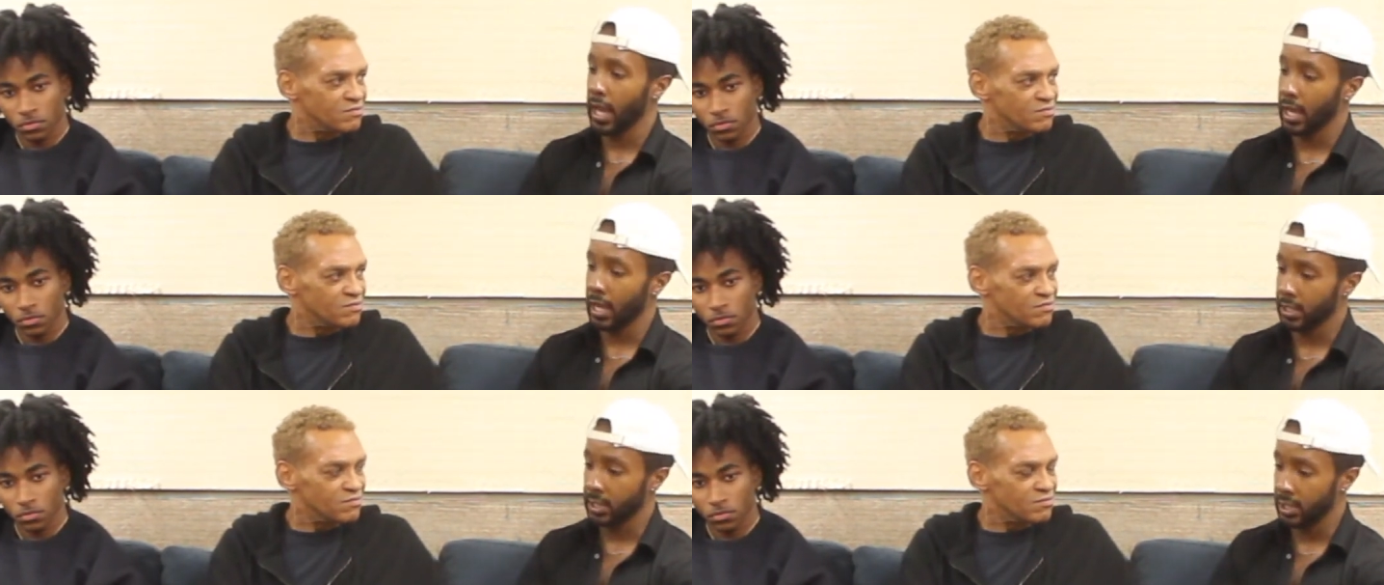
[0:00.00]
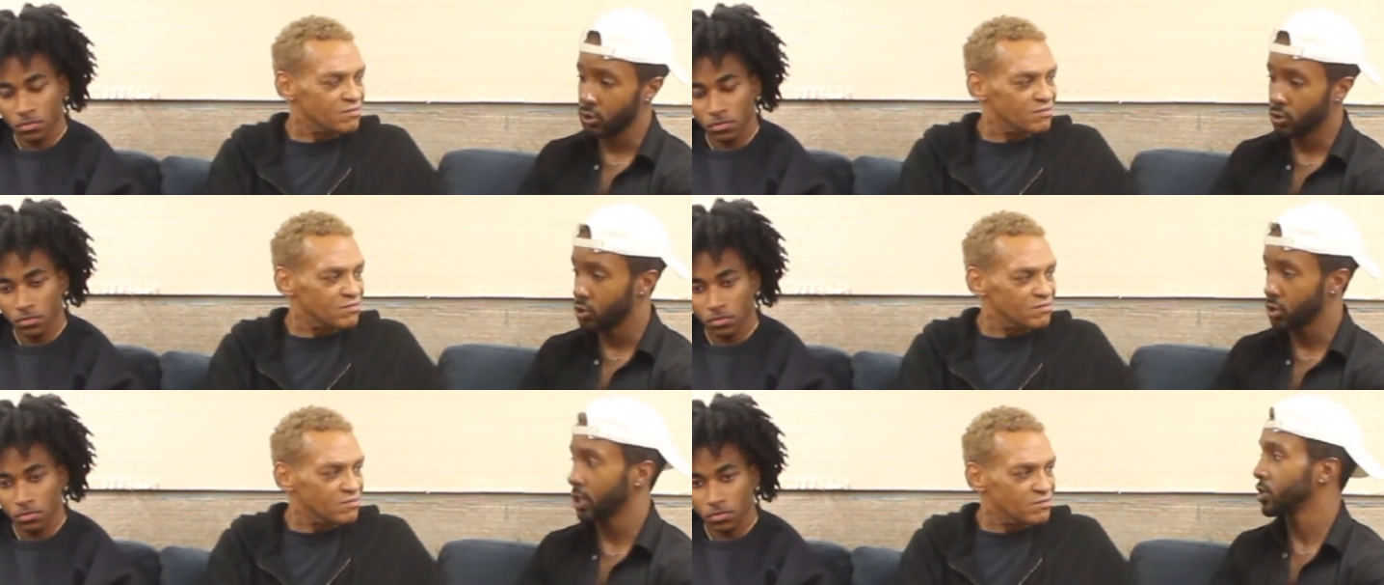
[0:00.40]
Speaker 1: and
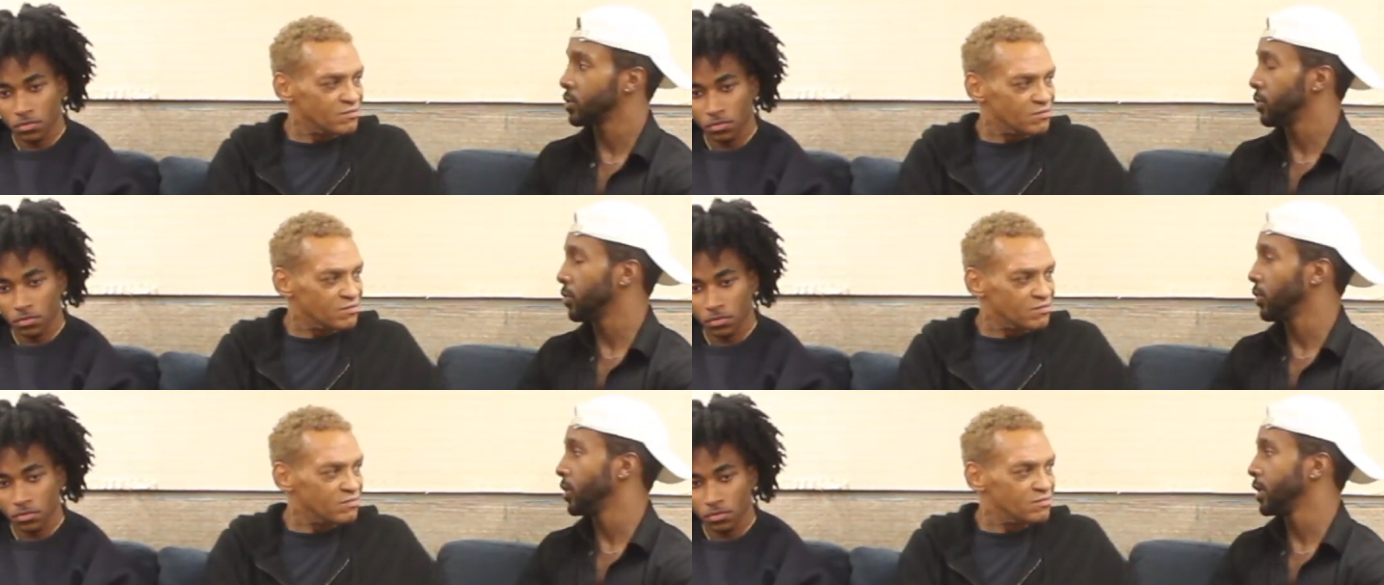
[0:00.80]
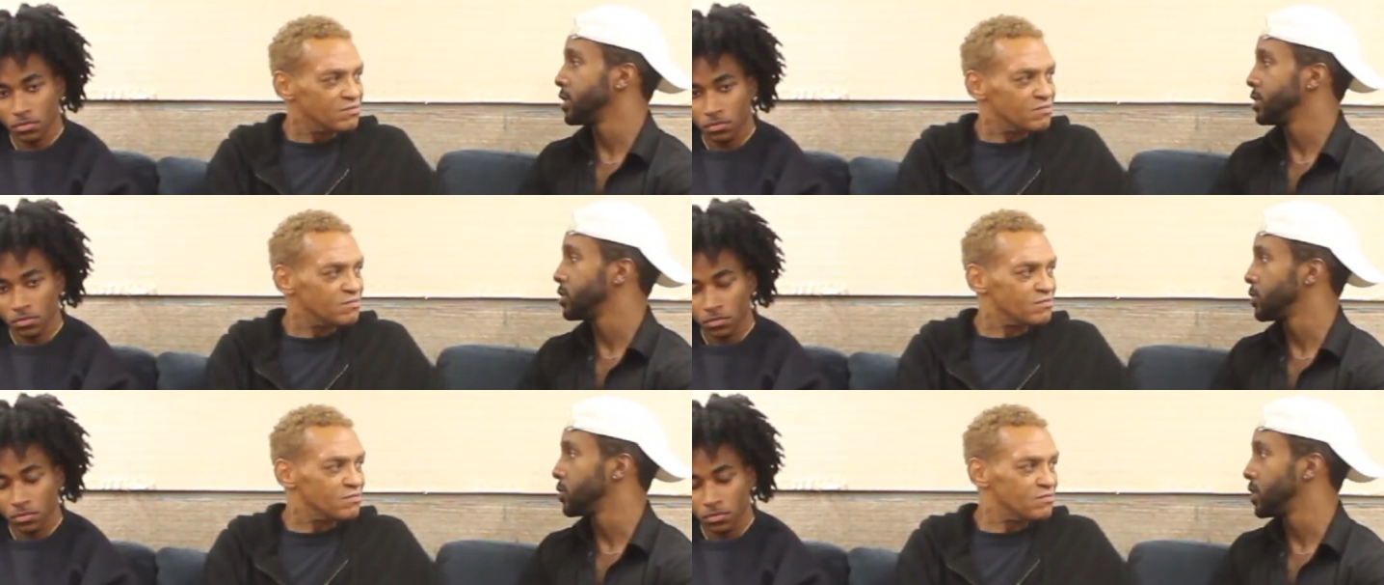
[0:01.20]
interjectable
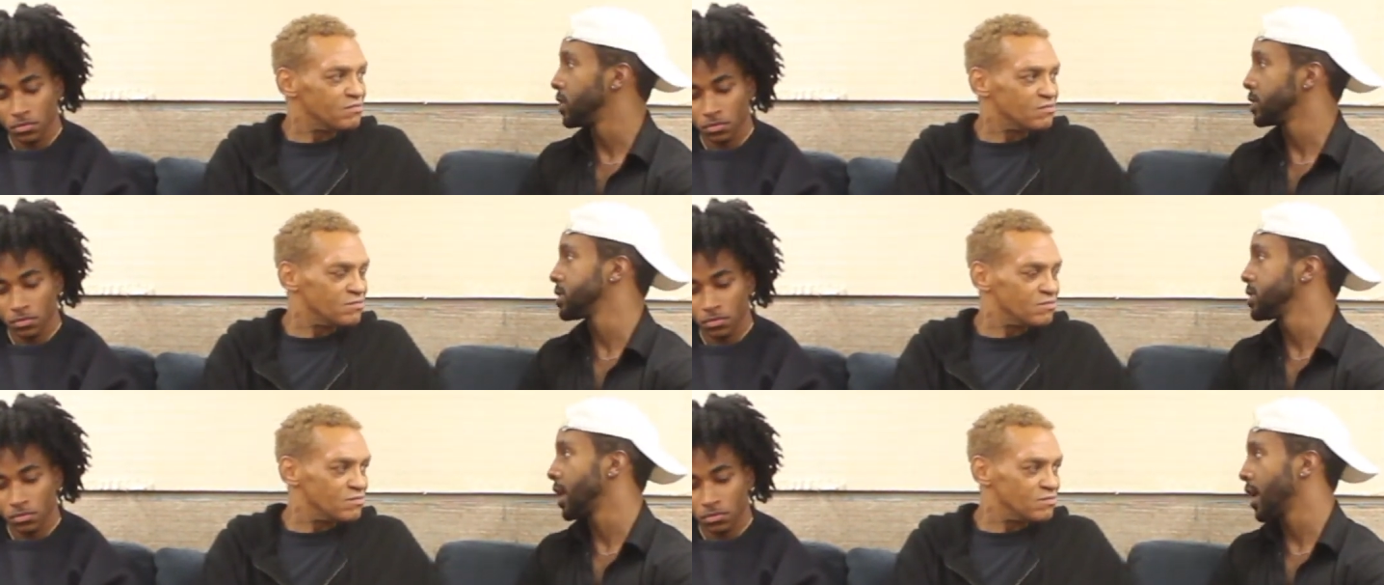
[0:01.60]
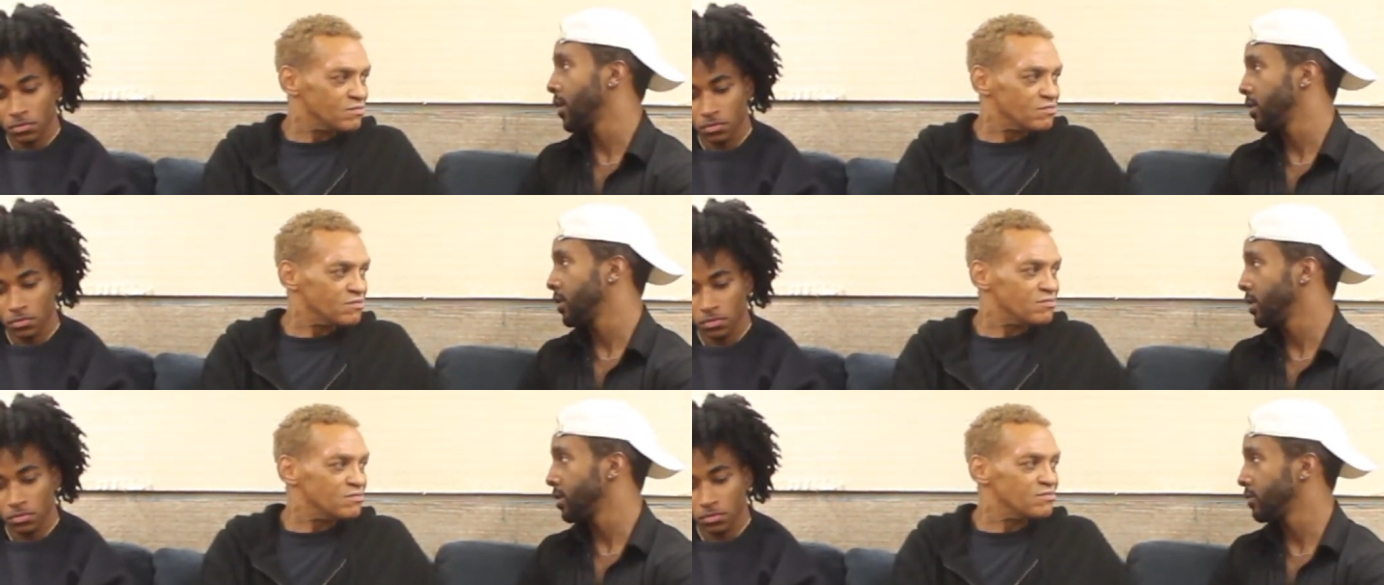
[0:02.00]
into this
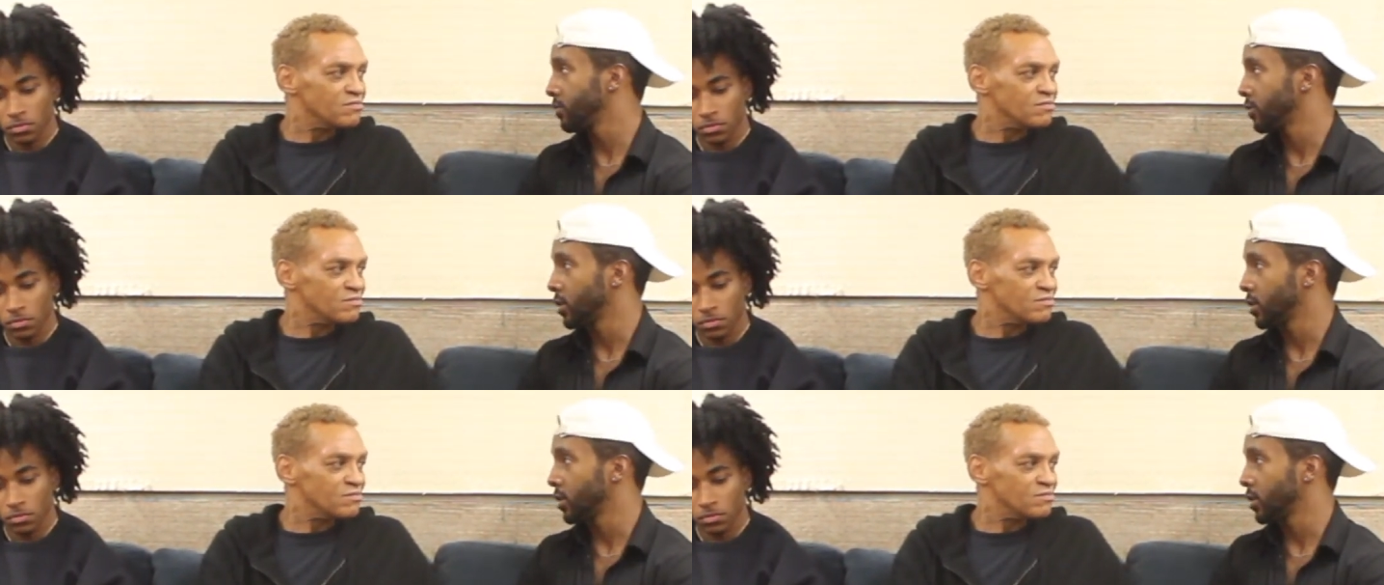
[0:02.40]
narrative?